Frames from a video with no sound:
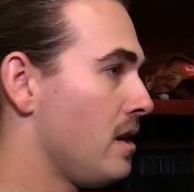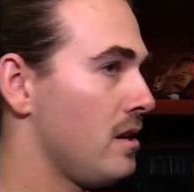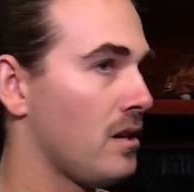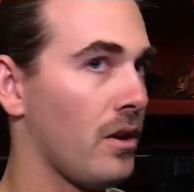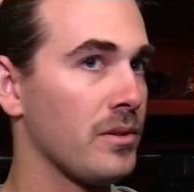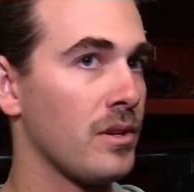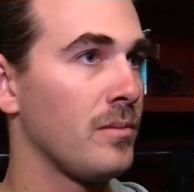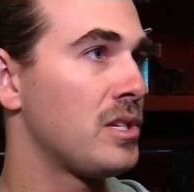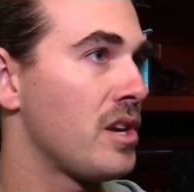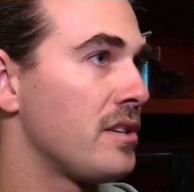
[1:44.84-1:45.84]
always going to
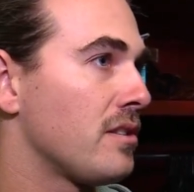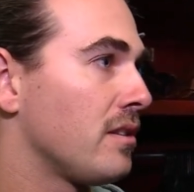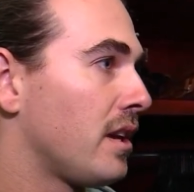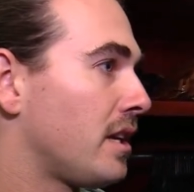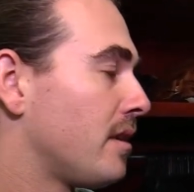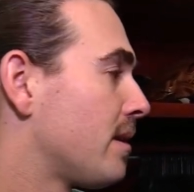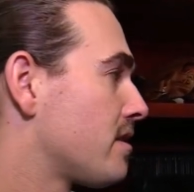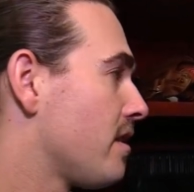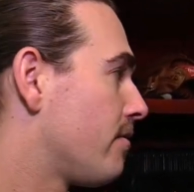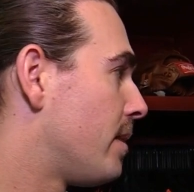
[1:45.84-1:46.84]
be chasing like getting my
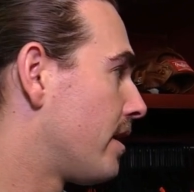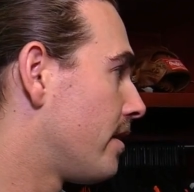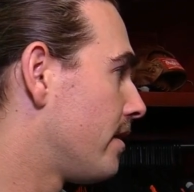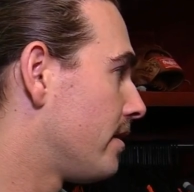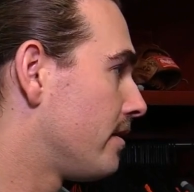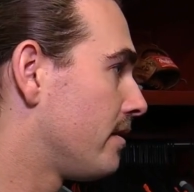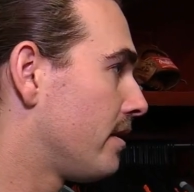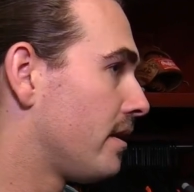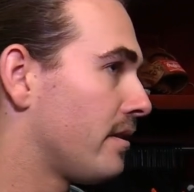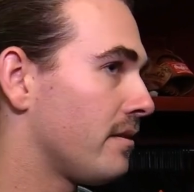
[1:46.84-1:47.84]
stuff better and,
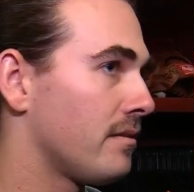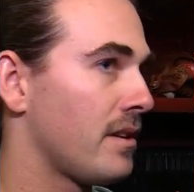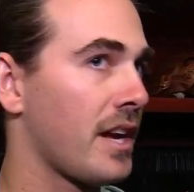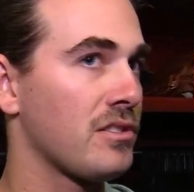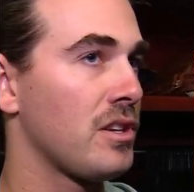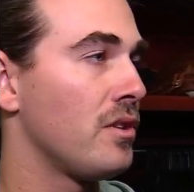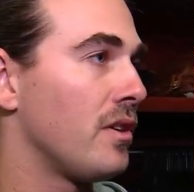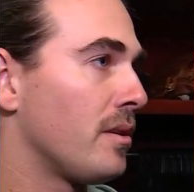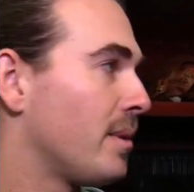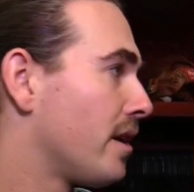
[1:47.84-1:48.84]
and
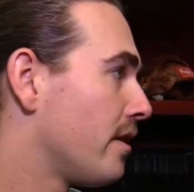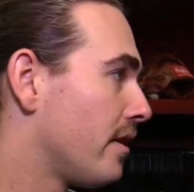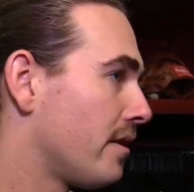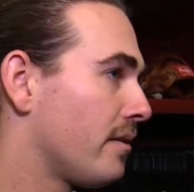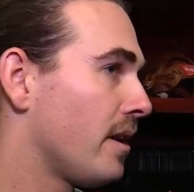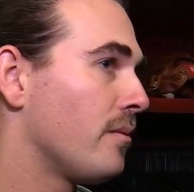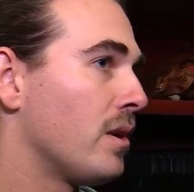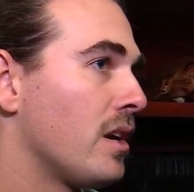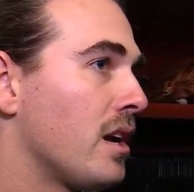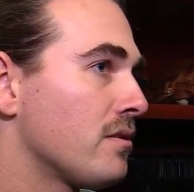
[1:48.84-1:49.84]
executing better and, and
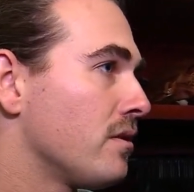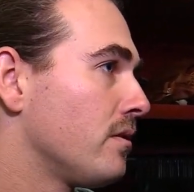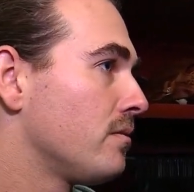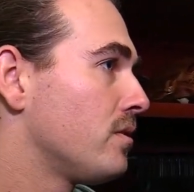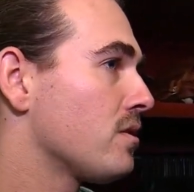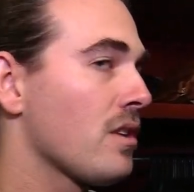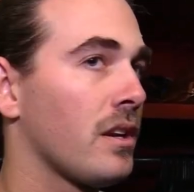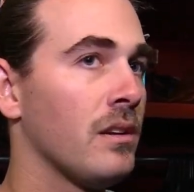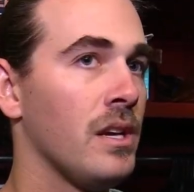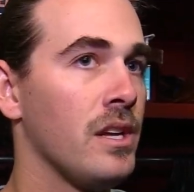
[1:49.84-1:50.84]
whatnot. So just like
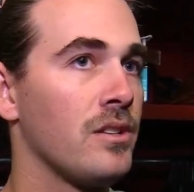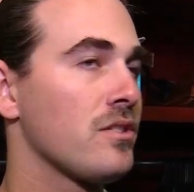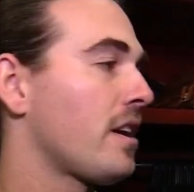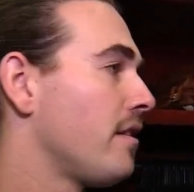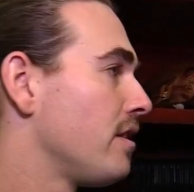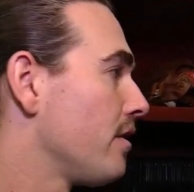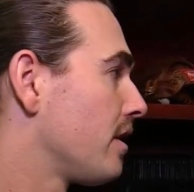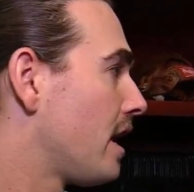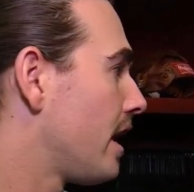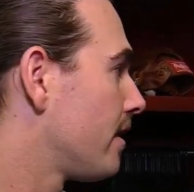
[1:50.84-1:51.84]
just like every other
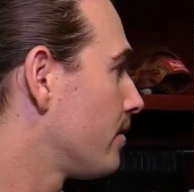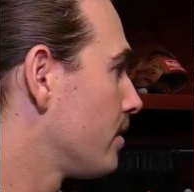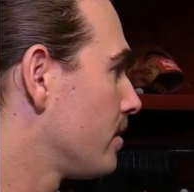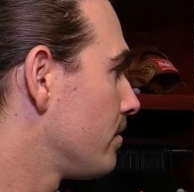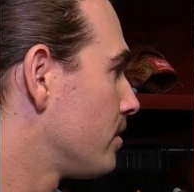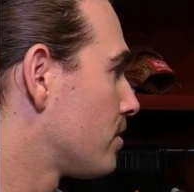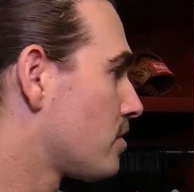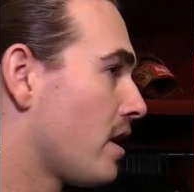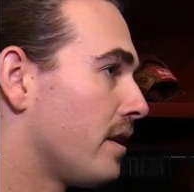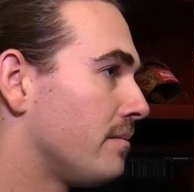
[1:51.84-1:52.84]
guy, we're, we're just
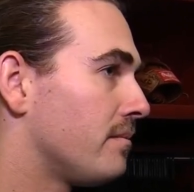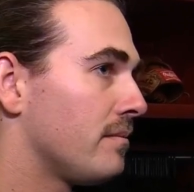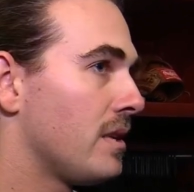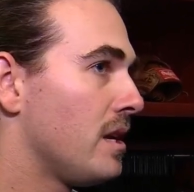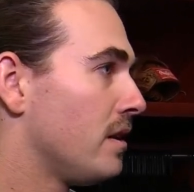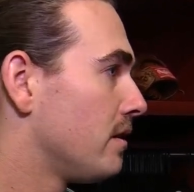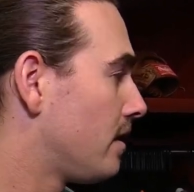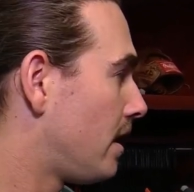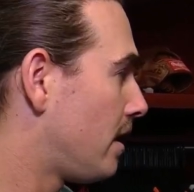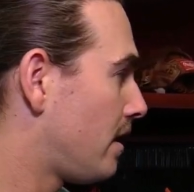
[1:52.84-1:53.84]
trying to
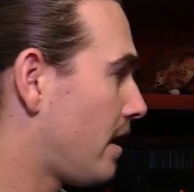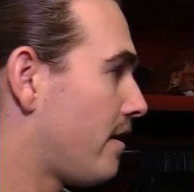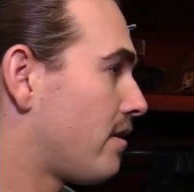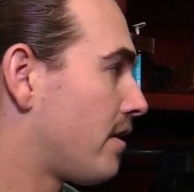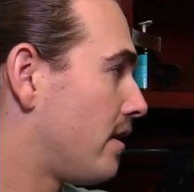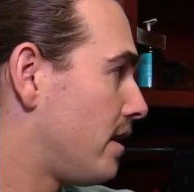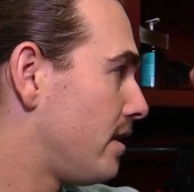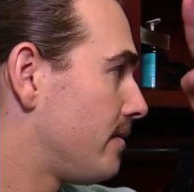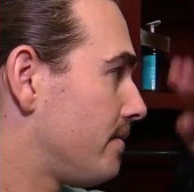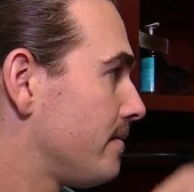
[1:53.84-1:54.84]
ha- have our uh,
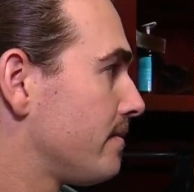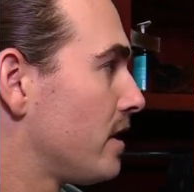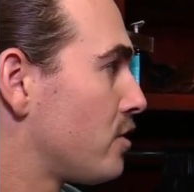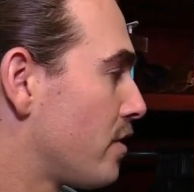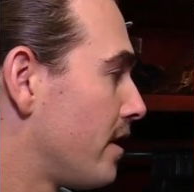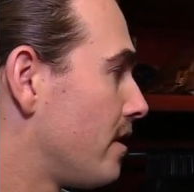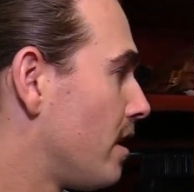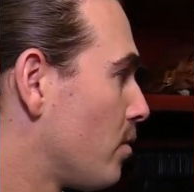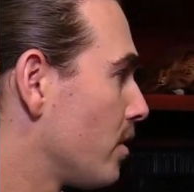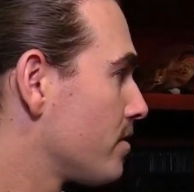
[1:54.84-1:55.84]
trend
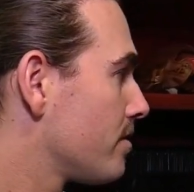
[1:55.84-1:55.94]
upwards.